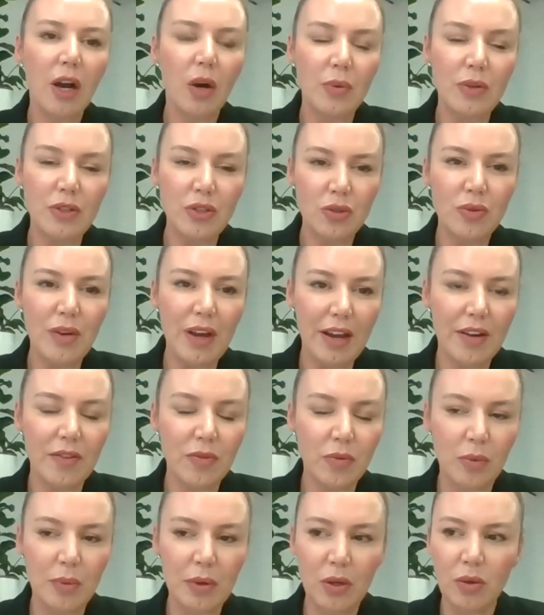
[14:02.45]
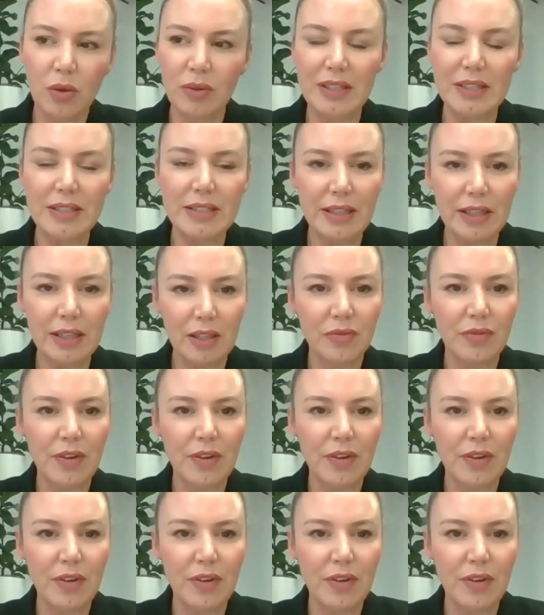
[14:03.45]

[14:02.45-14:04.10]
We do have what we call a Sickle